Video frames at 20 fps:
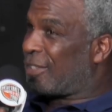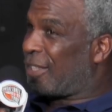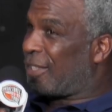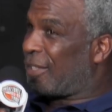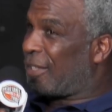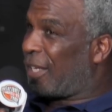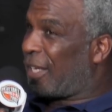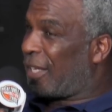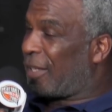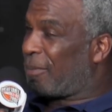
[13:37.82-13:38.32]

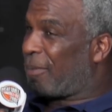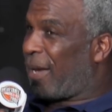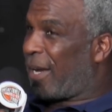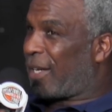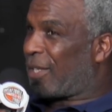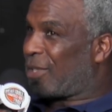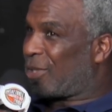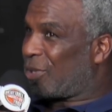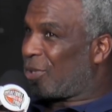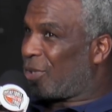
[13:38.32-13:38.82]

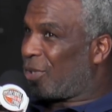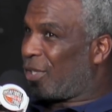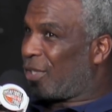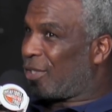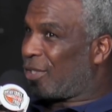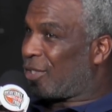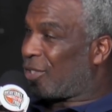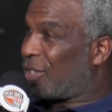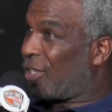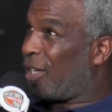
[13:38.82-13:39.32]
Michael
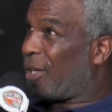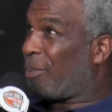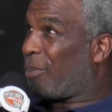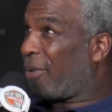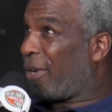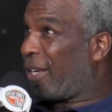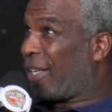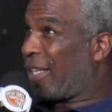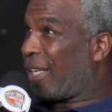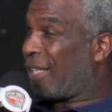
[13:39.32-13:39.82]
Jordan and Tom
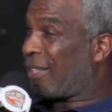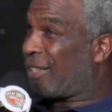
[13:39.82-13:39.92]
Brady,